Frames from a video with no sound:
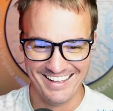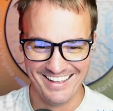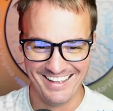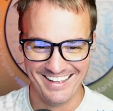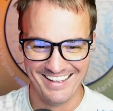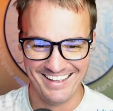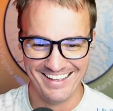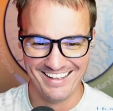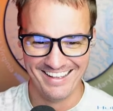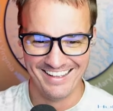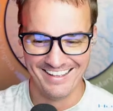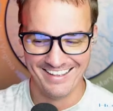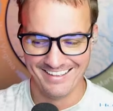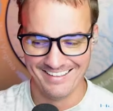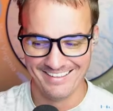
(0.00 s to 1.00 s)

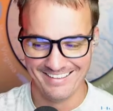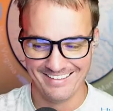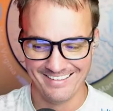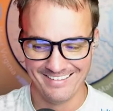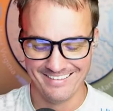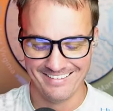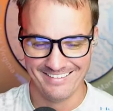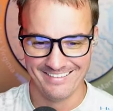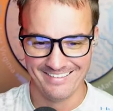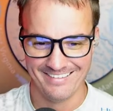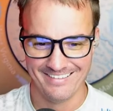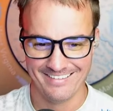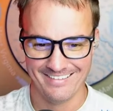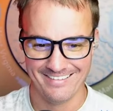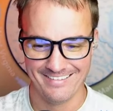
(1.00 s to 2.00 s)

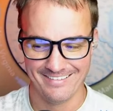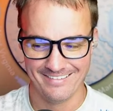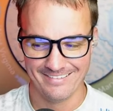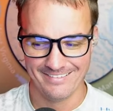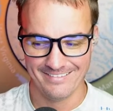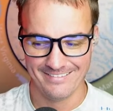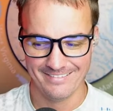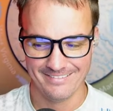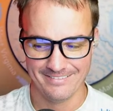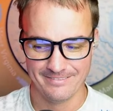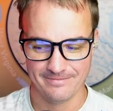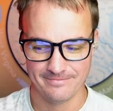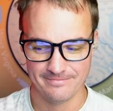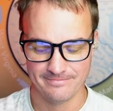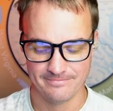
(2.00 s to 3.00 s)

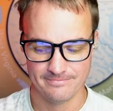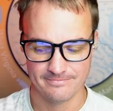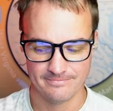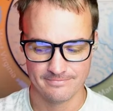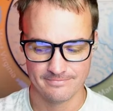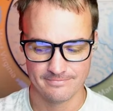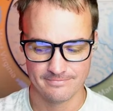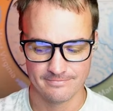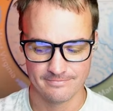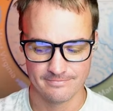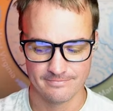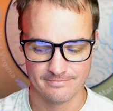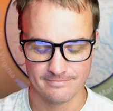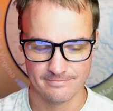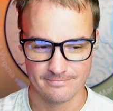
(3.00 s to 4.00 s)

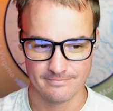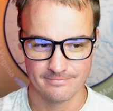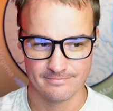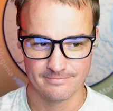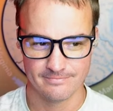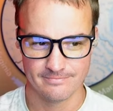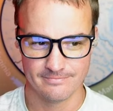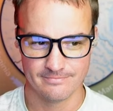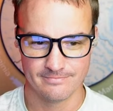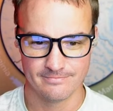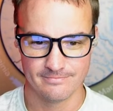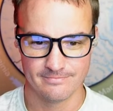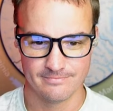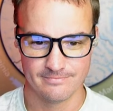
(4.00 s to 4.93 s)
This person isn't speaking.